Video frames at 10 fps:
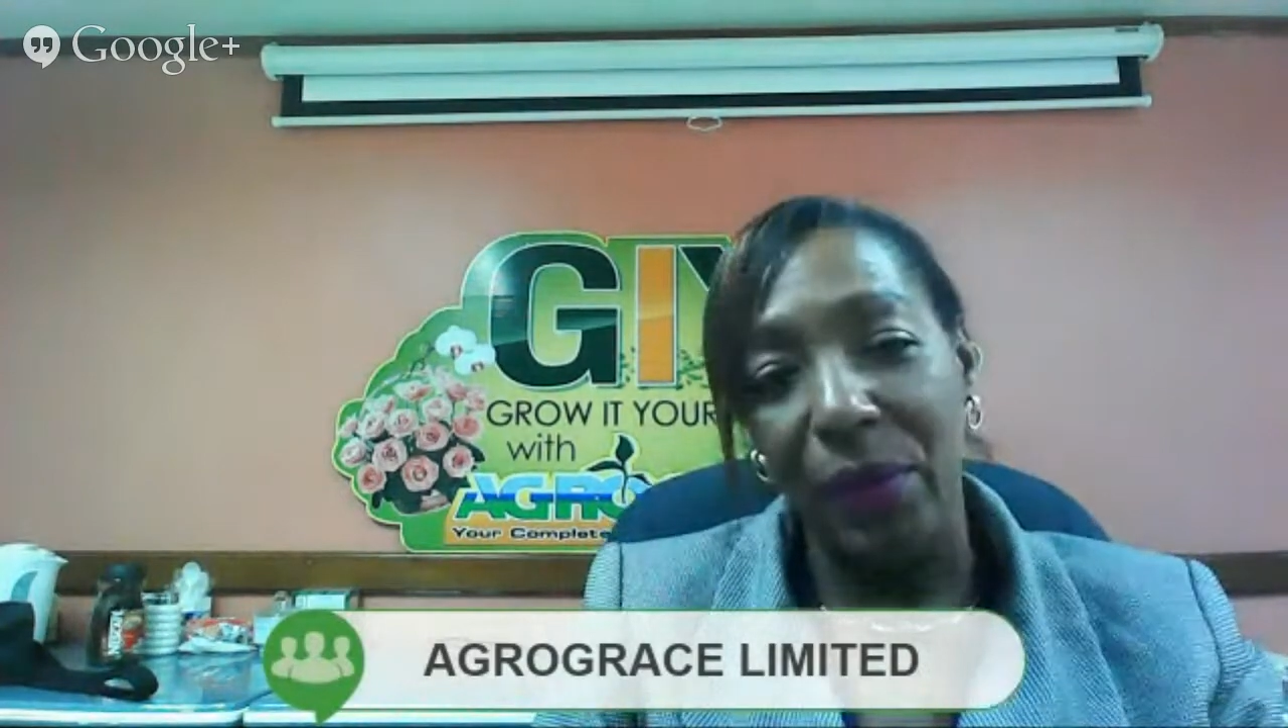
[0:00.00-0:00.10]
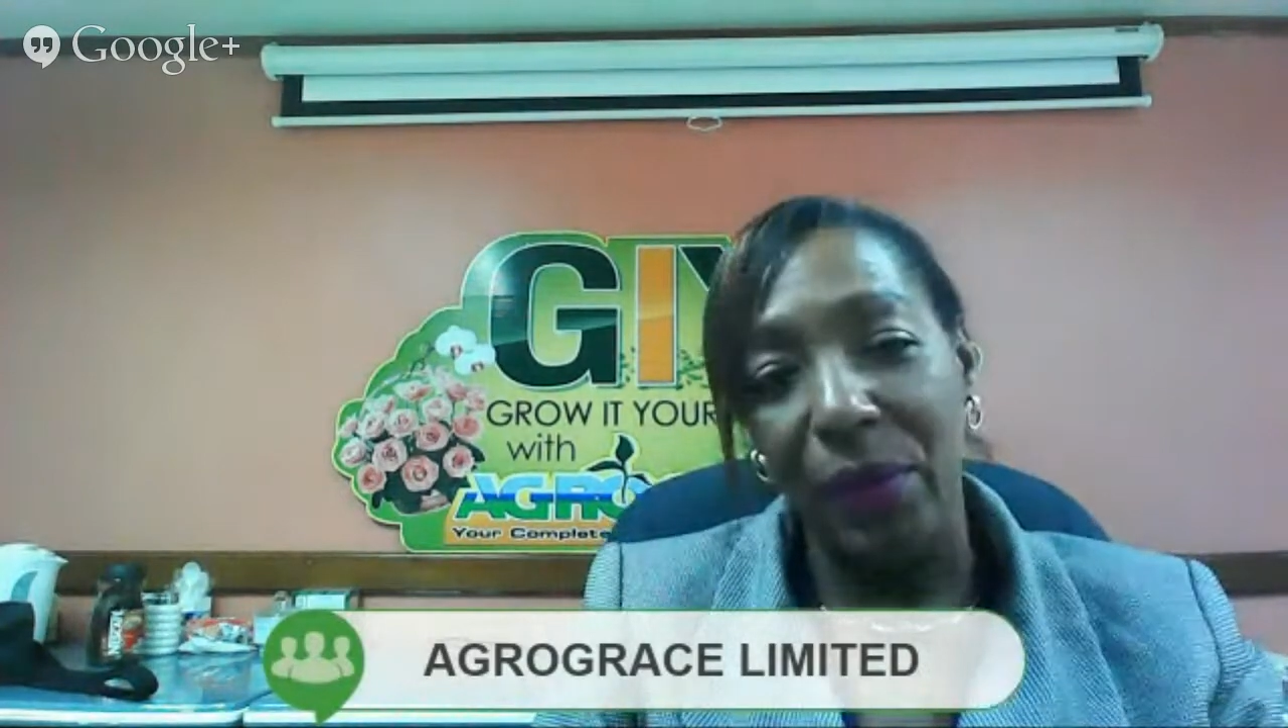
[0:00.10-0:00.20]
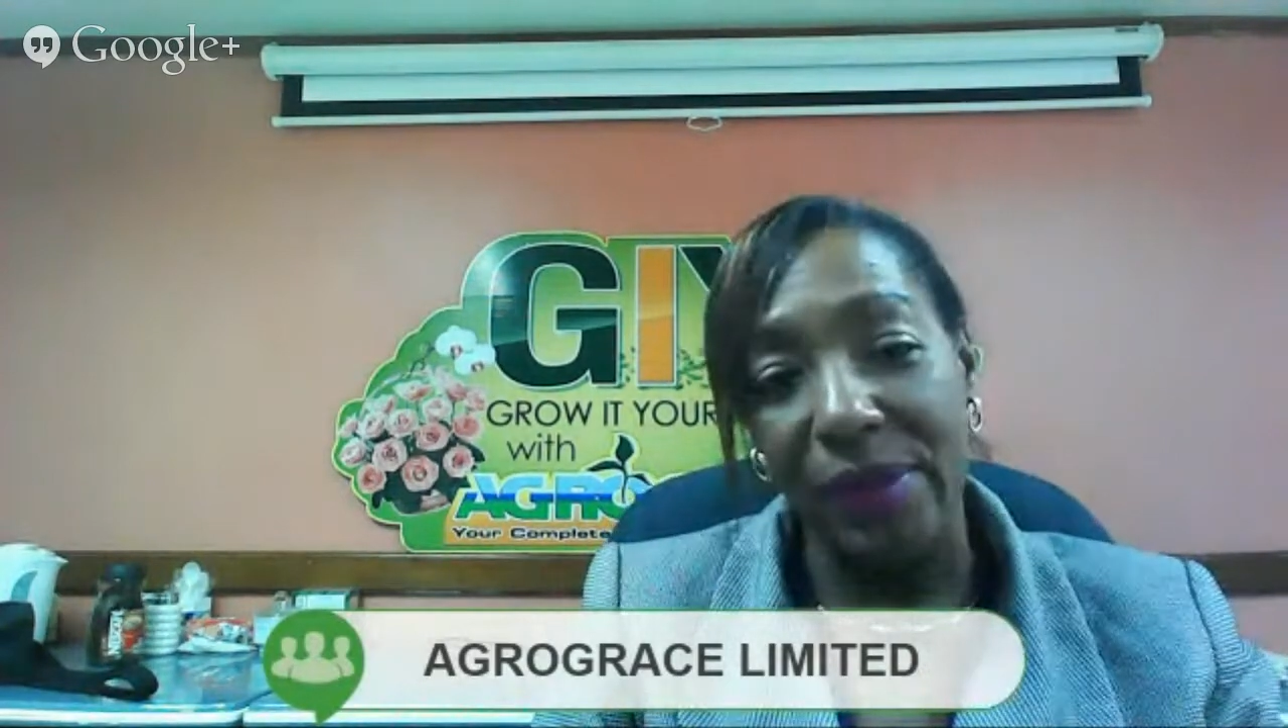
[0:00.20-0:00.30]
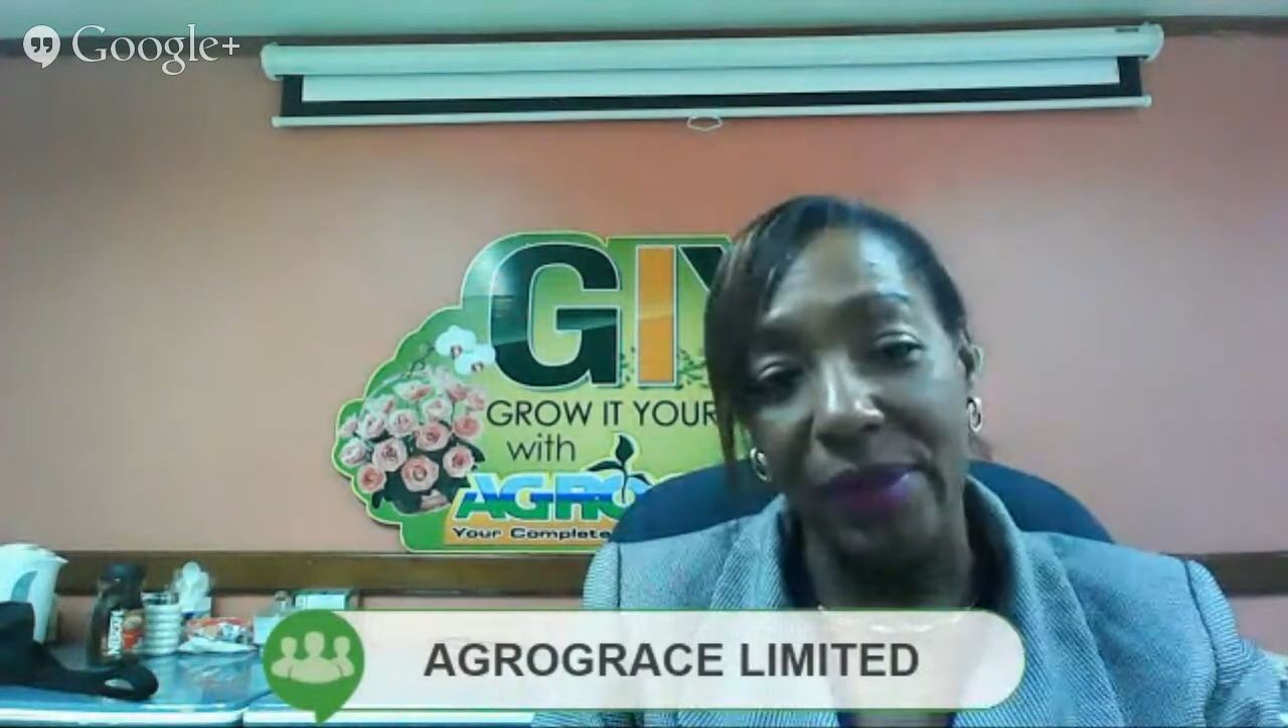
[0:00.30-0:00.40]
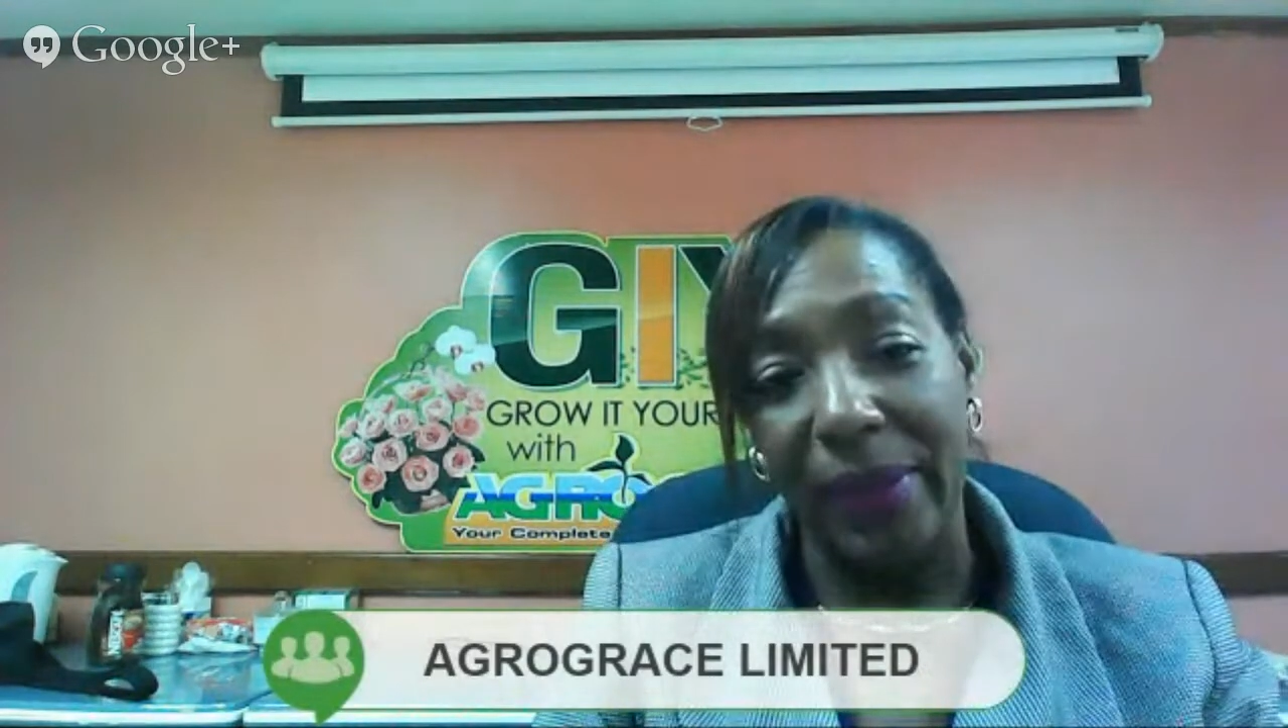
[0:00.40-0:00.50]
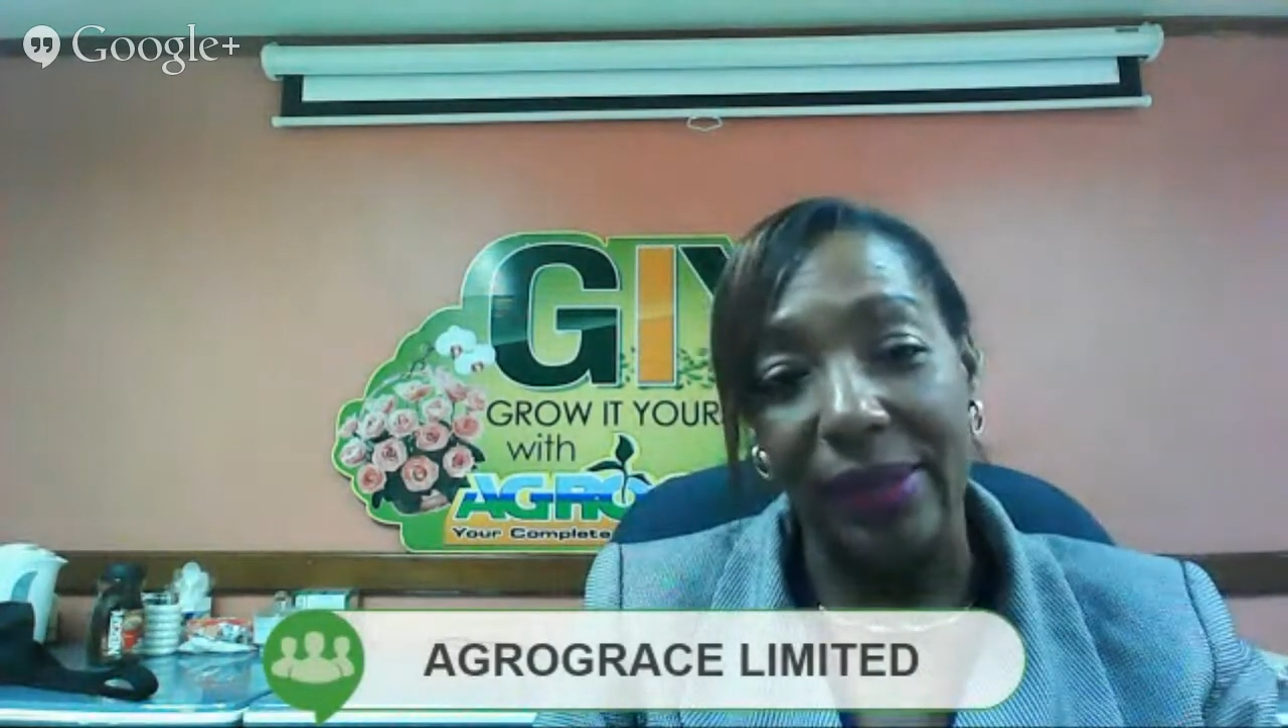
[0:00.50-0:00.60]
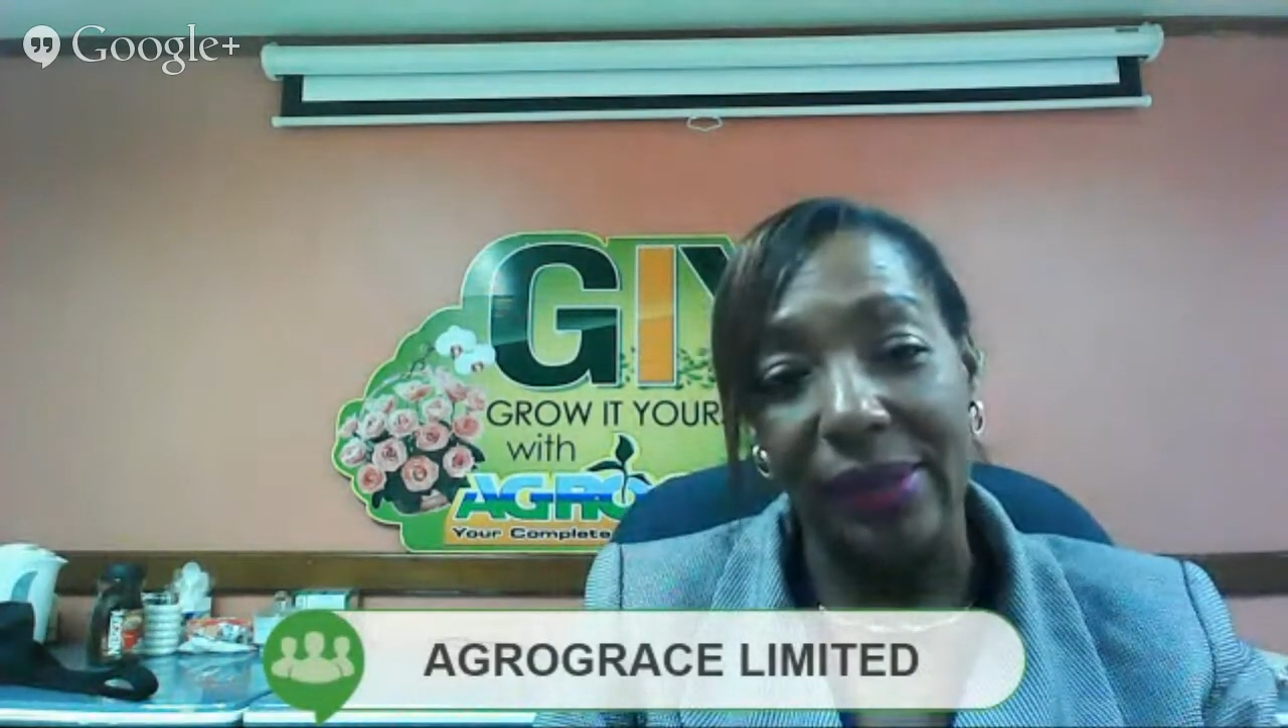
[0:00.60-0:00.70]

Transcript: Like most